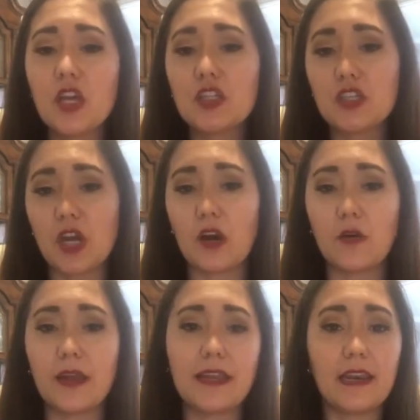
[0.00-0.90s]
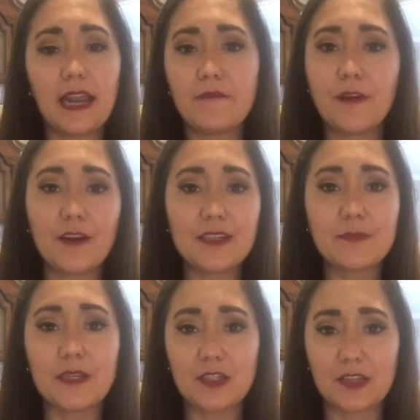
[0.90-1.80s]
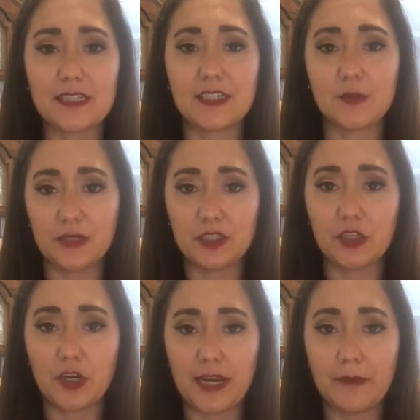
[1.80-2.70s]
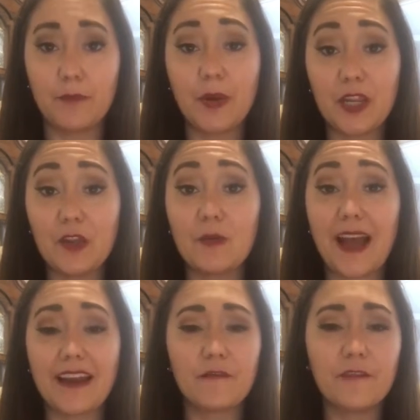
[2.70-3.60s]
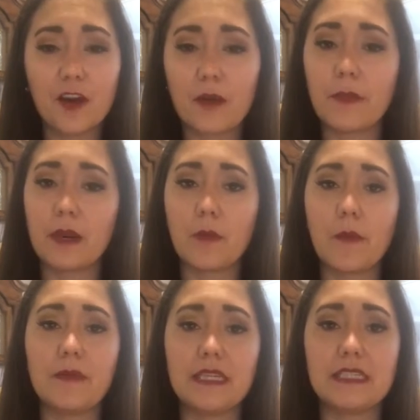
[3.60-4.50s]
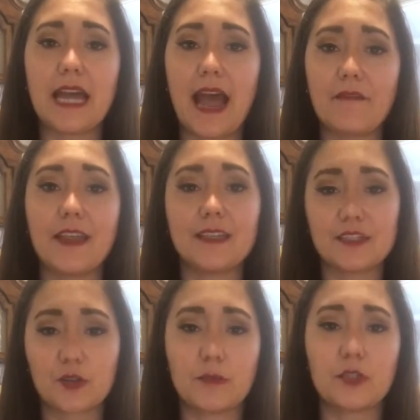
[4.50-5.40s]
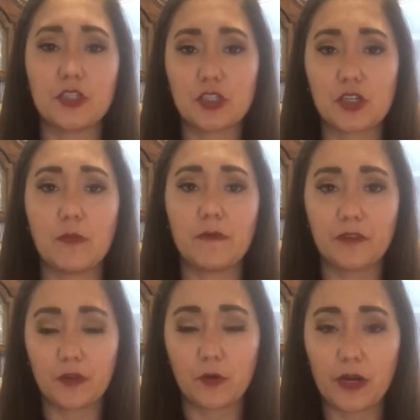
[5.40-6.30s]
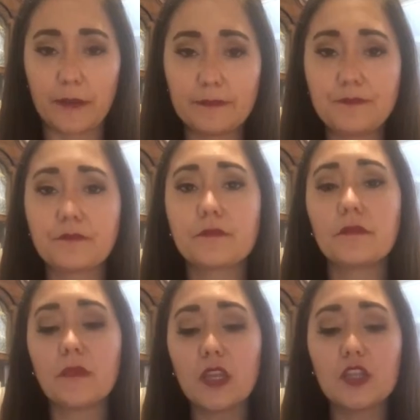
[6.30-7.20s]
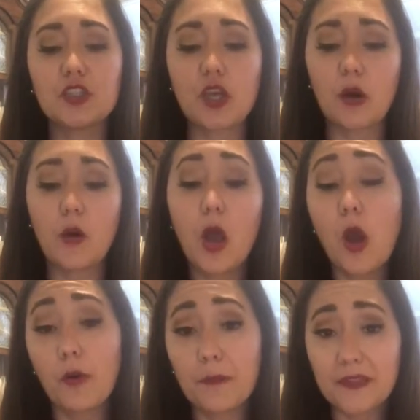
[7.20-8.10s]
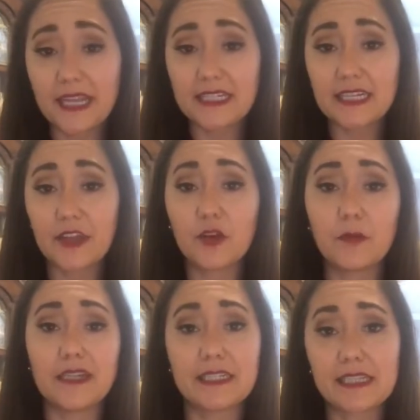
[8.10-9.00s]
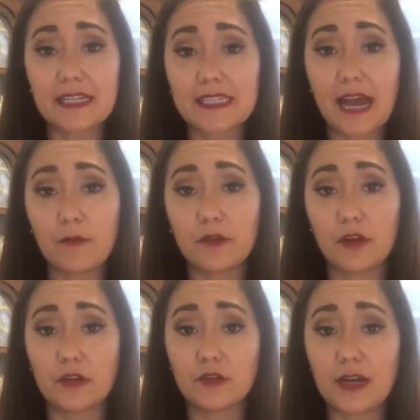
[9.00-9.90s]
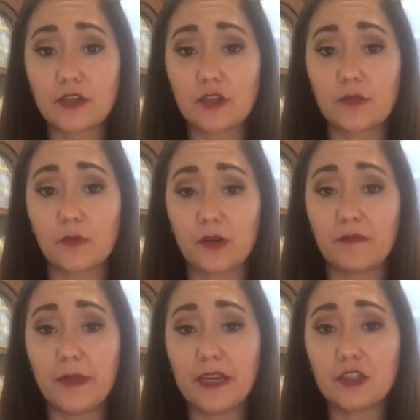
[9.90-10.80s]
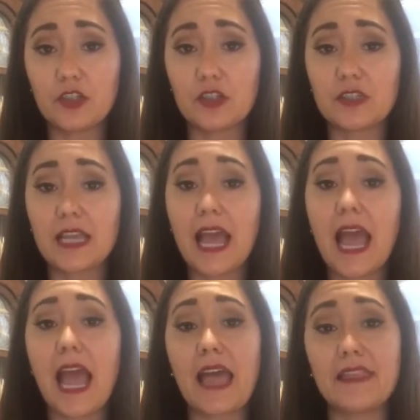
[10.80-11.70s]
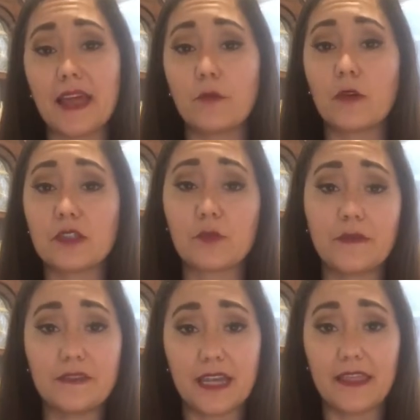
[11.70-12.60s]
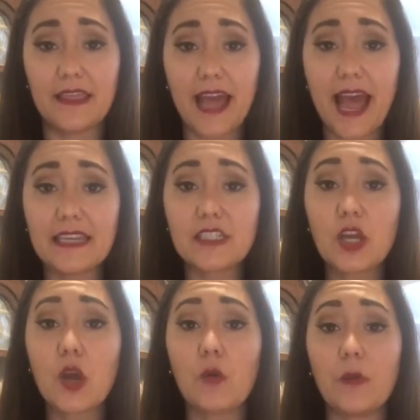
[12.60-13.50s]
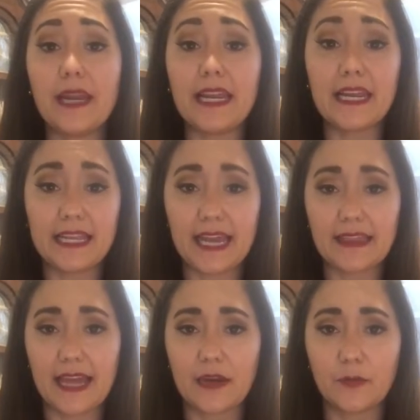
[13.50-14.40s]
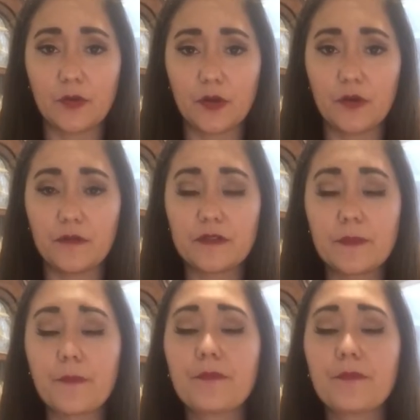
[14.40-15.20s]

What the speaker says: So it varies based on the situation you're in, but you at a very minimum need to have that description and scope of authority. So we put that together, we discuss that with our directors, board of managers, and then once we've done that, we get that approved.